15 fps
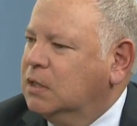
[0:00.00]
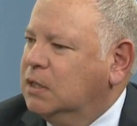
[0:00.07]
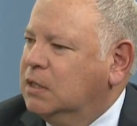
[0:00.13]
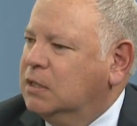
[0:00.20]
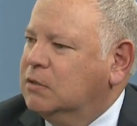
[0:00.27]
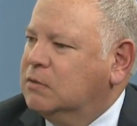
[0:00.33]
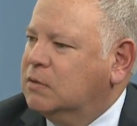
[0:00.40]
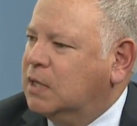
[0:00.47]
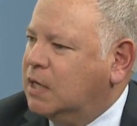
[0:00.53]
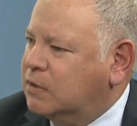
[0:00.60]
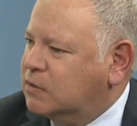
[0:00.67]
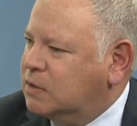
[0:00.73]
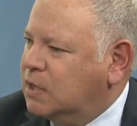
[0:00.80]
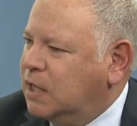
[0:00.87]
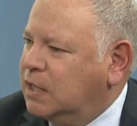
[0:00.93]
in
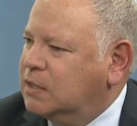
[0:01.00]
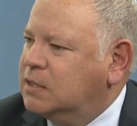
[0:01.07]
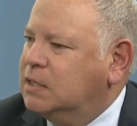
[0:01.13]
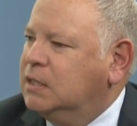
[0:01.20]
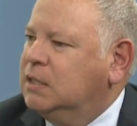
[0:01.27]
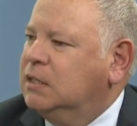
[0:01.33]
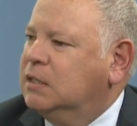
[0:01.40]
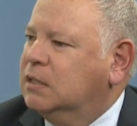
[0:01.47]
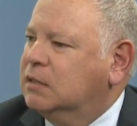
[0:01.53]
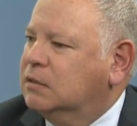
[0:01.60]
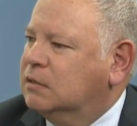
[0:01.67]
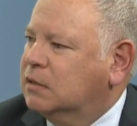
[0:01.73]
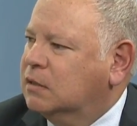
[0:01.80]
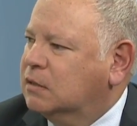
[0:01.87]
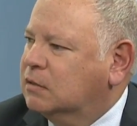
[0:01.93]
2019,
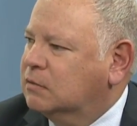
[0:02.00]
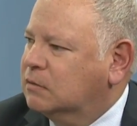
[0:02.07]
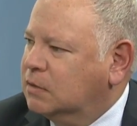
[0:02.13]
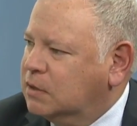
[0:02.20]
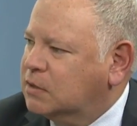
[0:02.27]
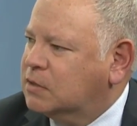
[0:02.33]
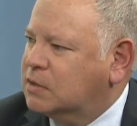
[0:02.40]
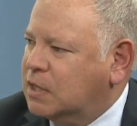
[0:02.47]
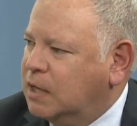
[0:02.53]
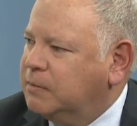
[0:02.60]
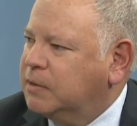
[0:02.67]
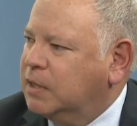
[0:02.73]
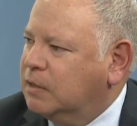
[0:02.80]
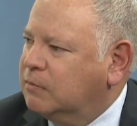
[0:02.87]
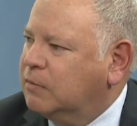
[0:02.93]
and uh, it's
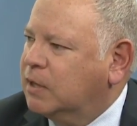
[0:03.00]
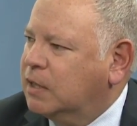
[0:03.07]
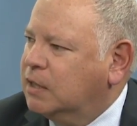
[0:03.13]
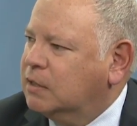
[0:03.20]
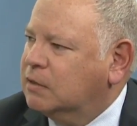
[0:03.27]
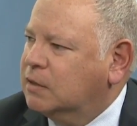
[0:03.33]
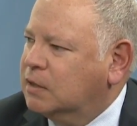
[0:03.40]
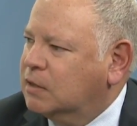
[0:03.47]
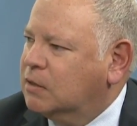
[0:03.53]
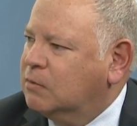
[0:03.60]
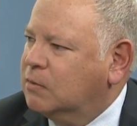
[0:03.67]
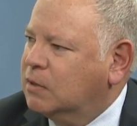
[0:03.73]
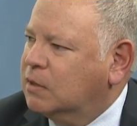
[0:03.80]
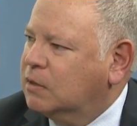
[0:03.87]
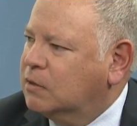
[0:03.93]
time to get ready and get
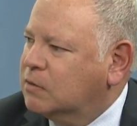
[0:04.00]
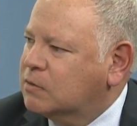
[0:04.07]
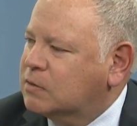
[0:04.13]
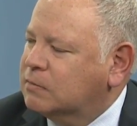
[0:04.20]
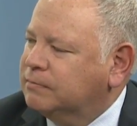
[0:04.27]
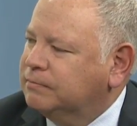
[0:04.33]
going on those.